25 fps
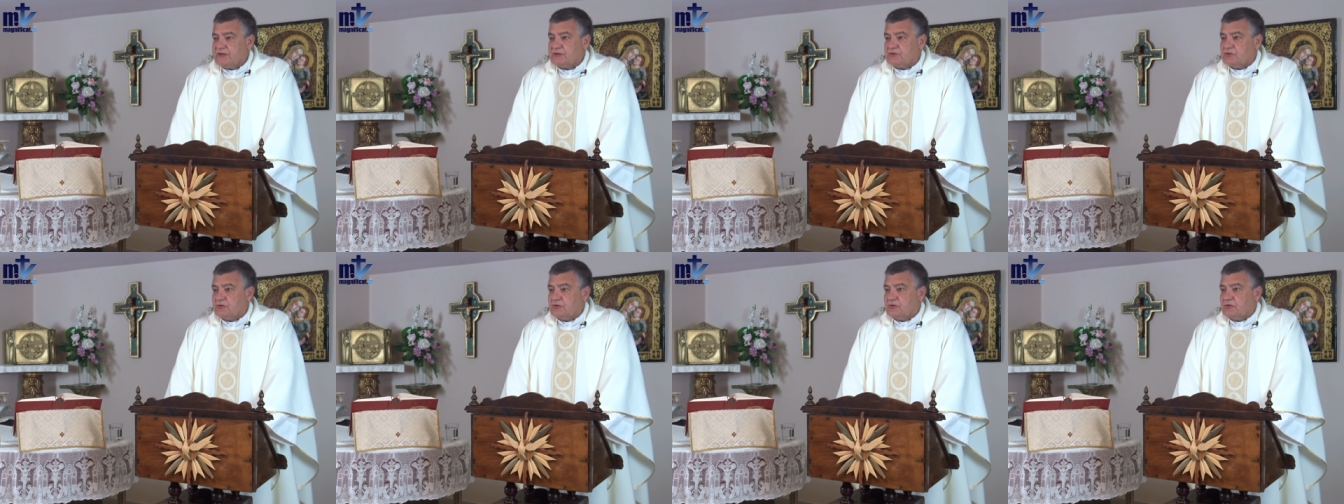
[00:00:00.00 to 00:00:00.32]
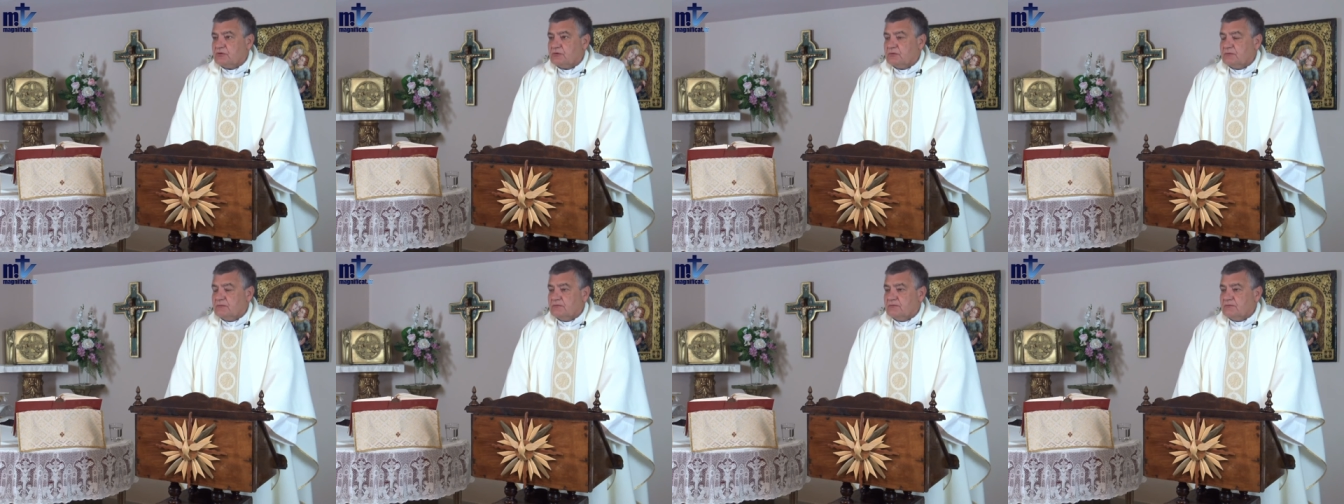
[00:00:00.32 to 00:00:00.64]
where you
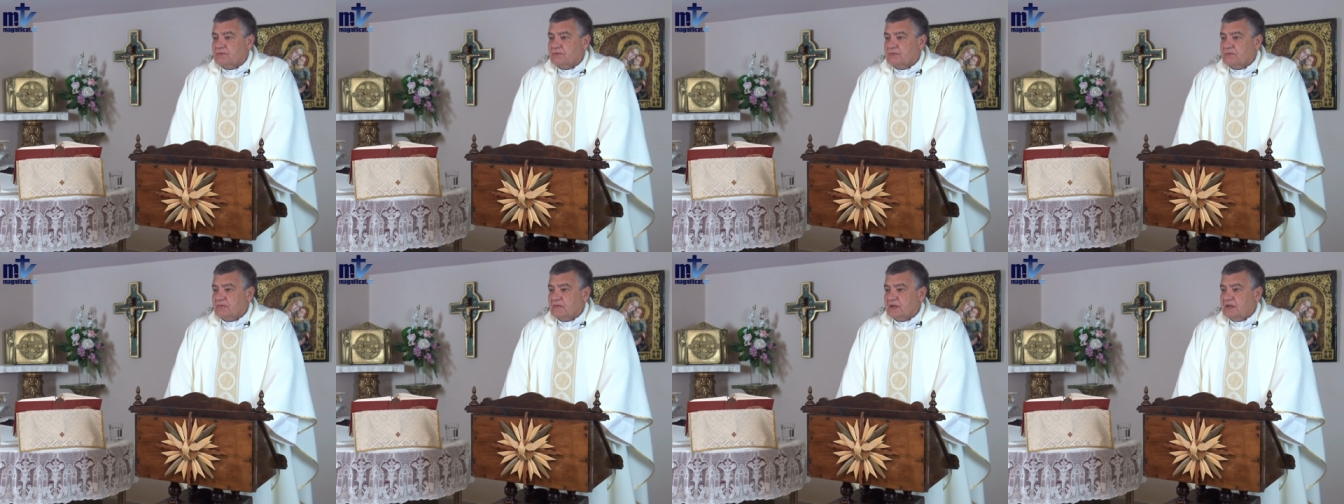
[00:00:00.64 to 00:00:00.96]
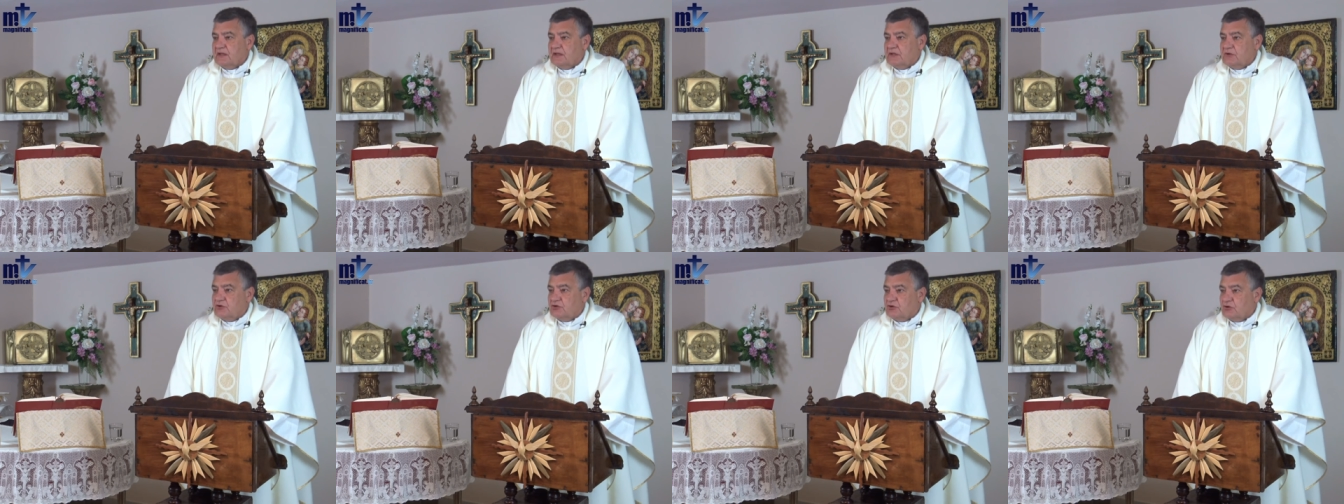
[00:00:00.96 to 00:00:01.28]
laid him,
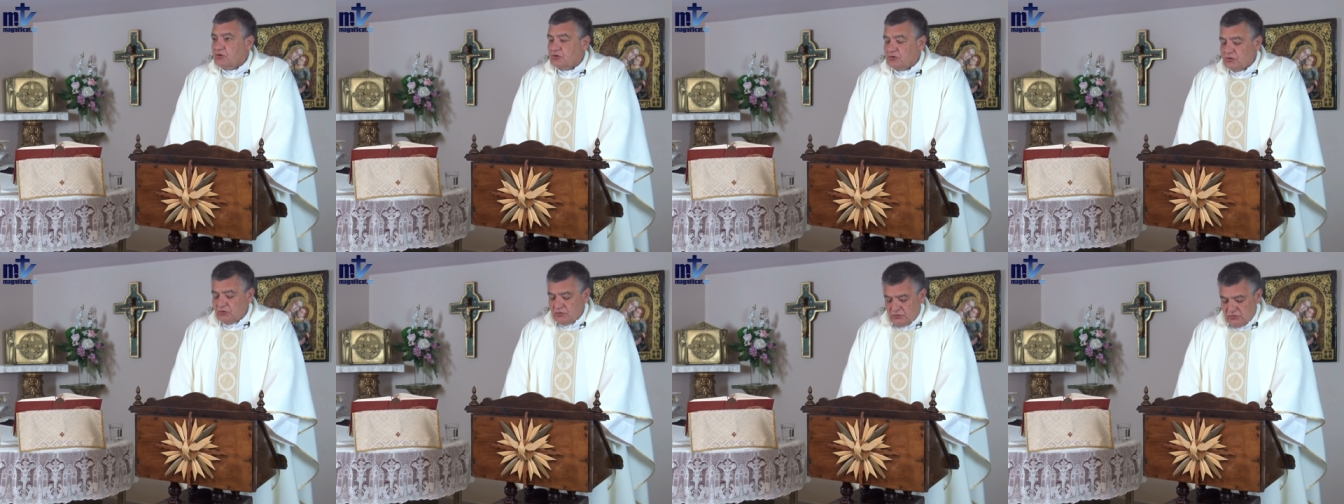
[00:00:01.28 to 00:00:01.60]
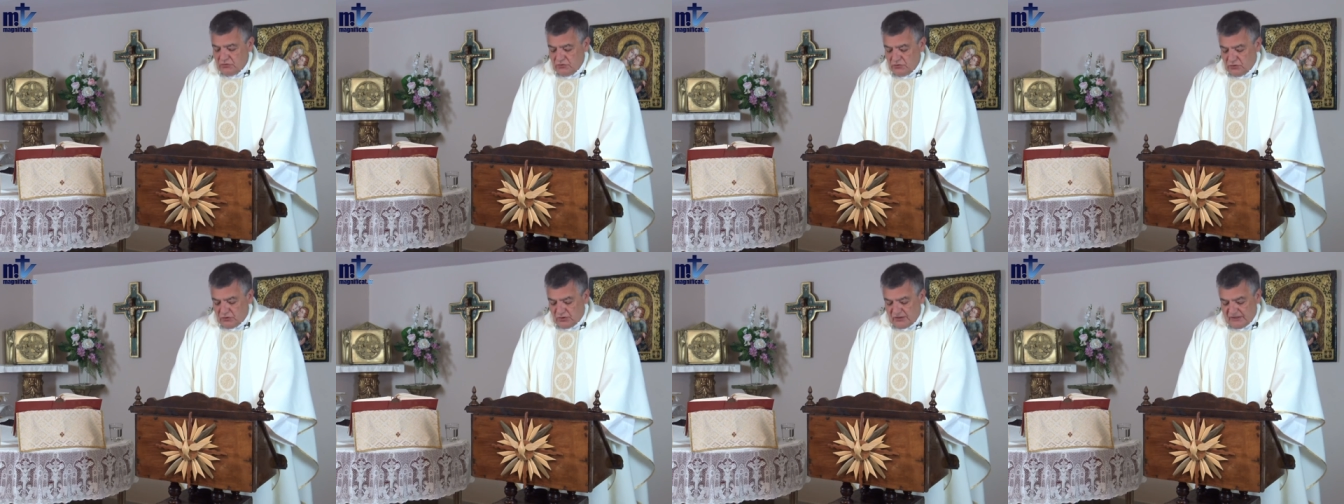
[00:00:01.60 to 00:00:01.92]
and I
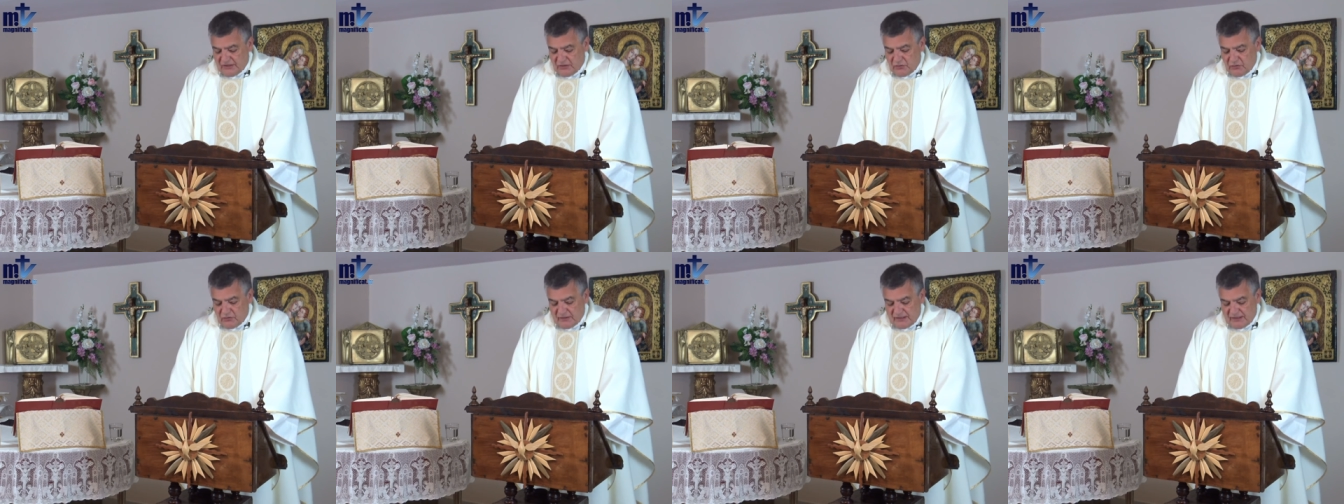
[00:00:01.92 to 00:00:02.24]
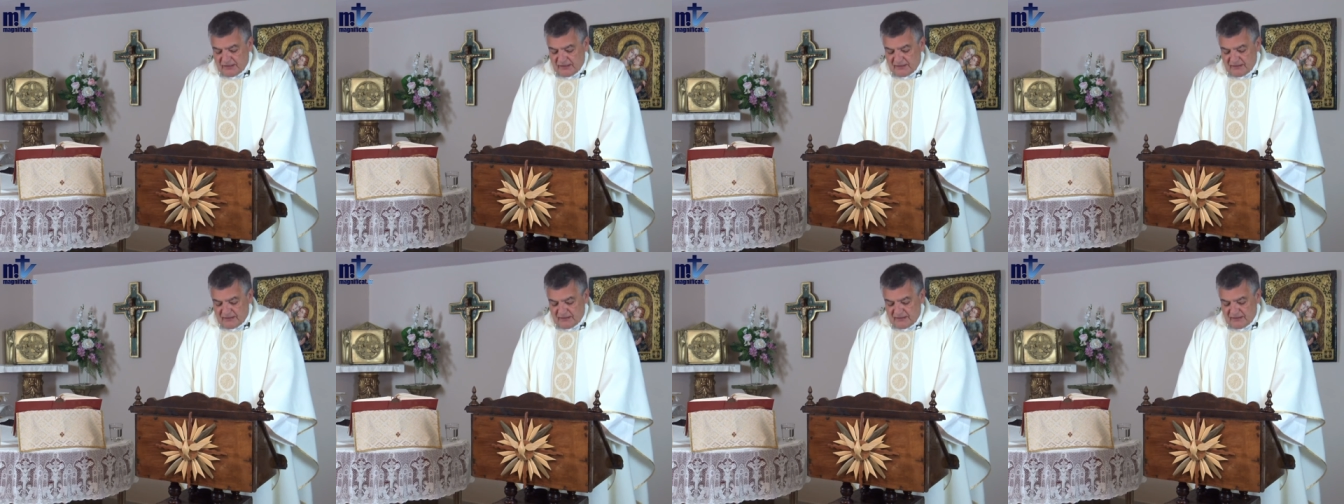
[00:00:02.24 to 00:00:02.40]
will take him."